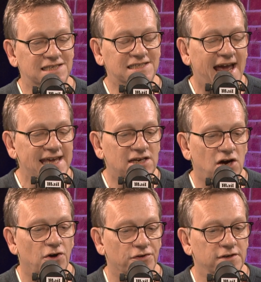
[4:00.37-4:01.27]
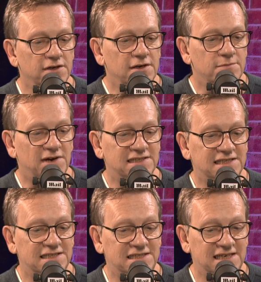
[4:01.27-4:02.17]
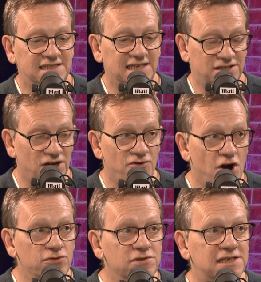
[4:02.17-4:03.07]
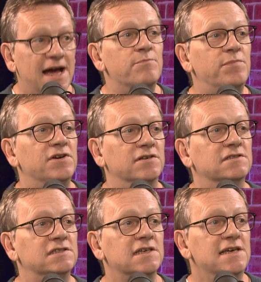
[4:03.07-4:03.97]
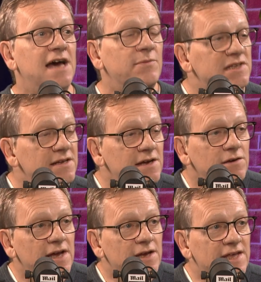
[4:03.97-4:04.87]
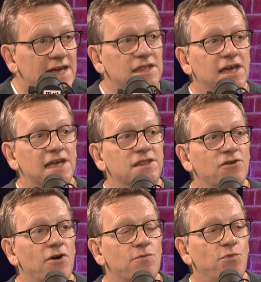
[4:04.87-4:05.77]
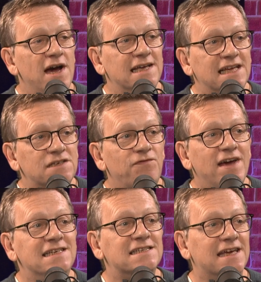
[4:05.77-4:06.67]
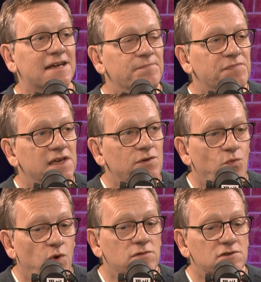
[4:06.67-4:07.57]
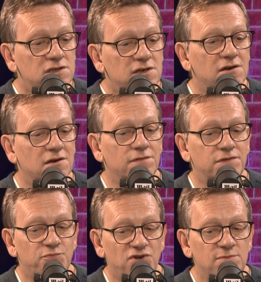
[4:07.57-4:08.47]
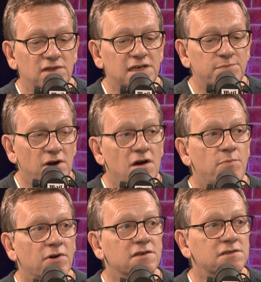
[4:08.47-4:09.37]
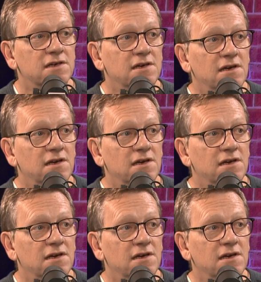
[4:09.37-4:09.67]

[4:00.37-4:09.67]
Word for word: to take on Manchester City, their own champions. I mean, in the, in their own way. Let's face it, it won't serve the Premier League's purpose